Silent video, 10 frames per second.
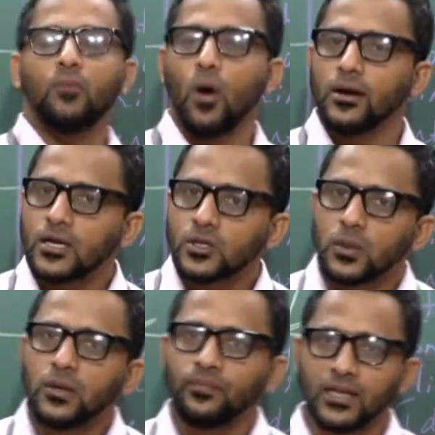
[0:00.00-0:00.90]
employee
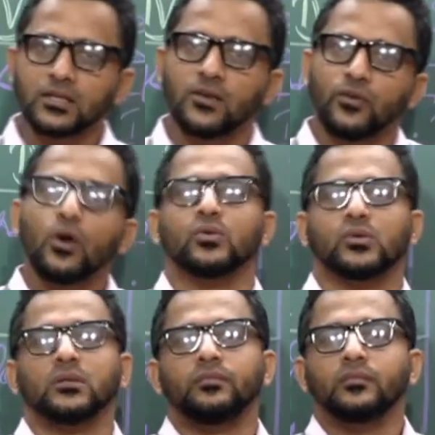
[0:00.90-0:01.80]
engagement, yes, of
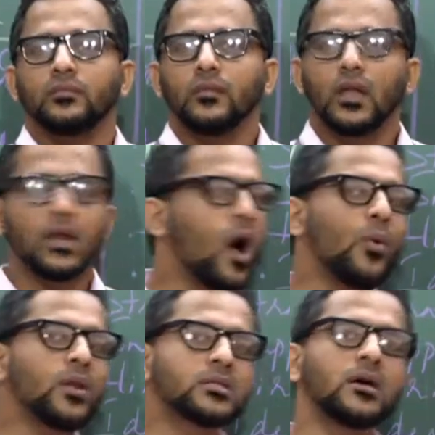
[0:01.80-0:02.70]
course.
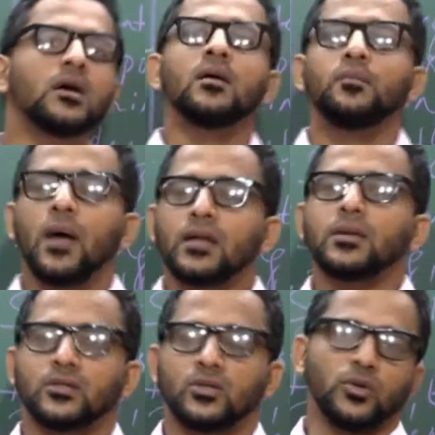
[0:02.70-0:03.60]
Now it's a
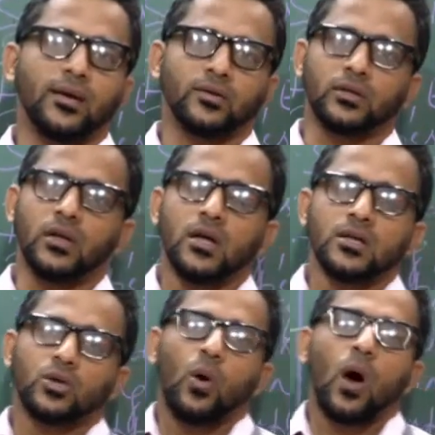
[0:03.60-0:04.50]
pandemic situation.
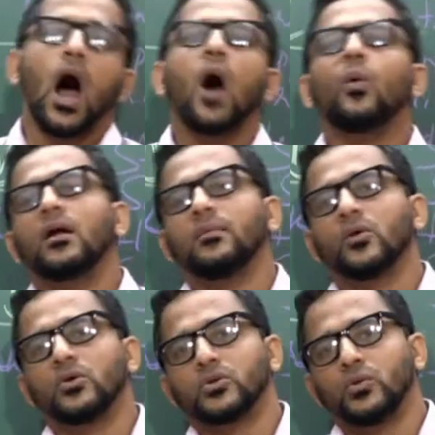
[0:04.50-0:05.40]
So how I am
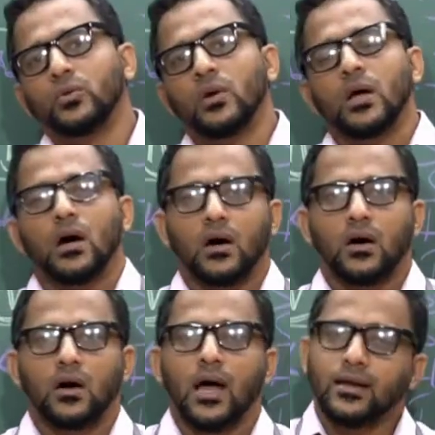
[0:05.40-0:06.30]
going to
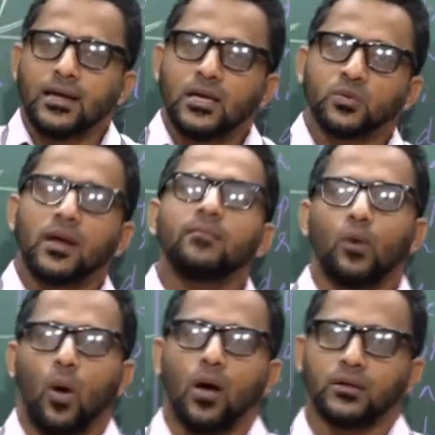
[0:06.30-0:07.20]
engage my
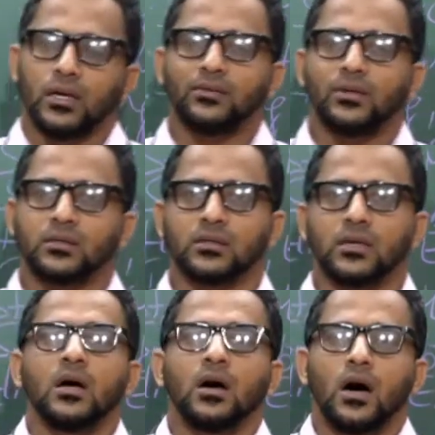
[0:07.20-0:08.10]
employees in this
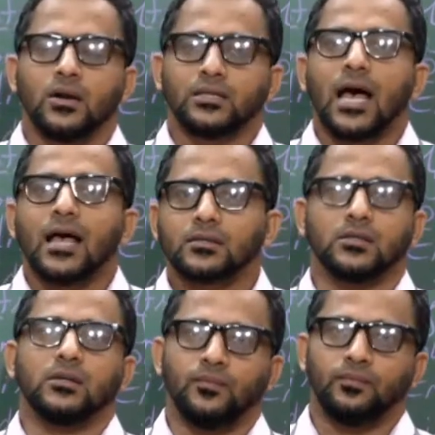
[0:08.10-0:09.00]

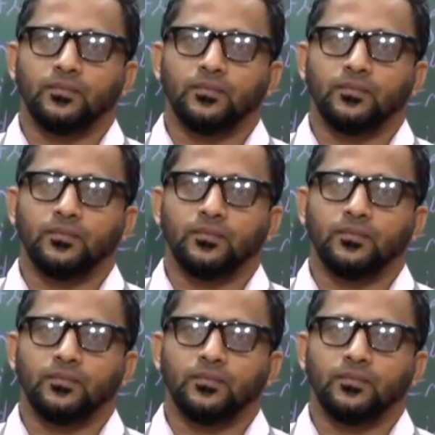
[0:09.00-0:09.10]
disaster